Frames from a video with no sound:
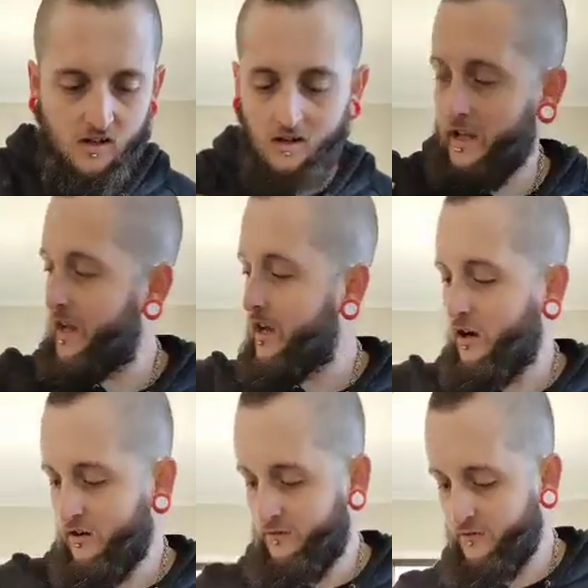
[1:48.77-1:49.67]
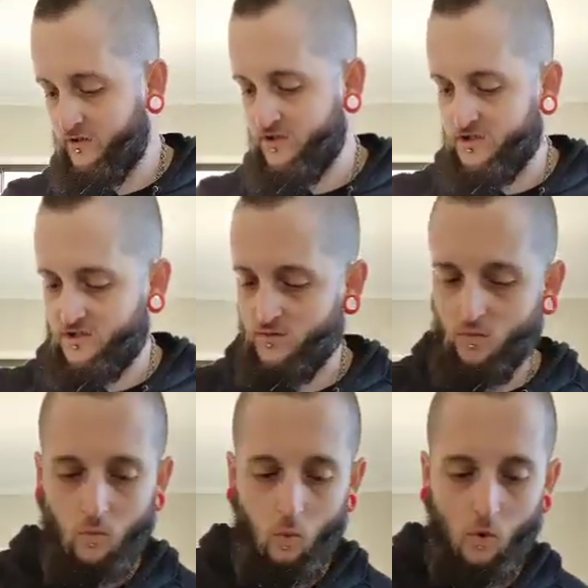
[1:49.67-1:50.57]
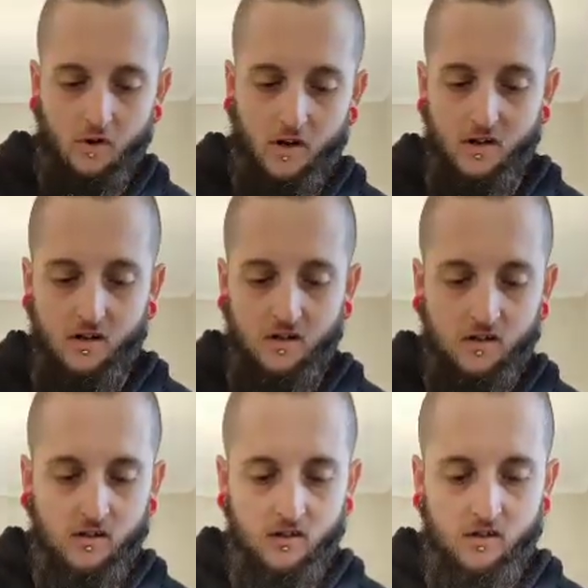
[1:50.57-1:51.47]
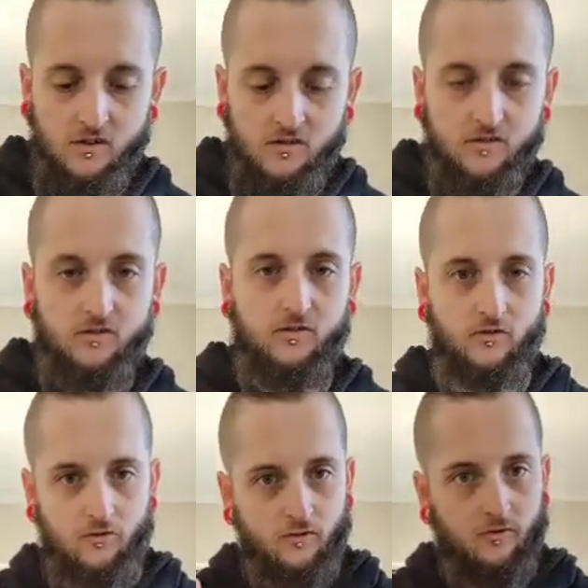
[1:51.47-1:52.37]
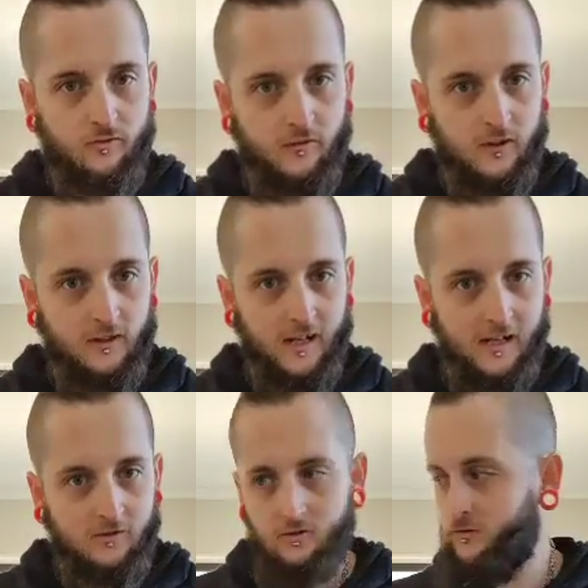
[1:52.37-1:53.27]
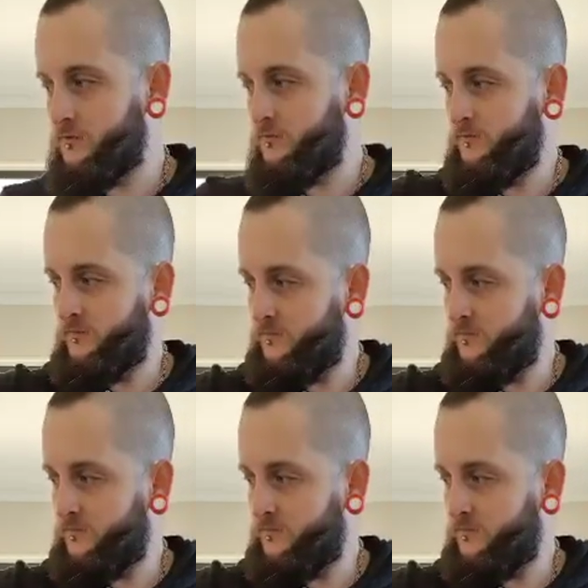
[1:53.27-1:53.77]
layer for this water to filter down to.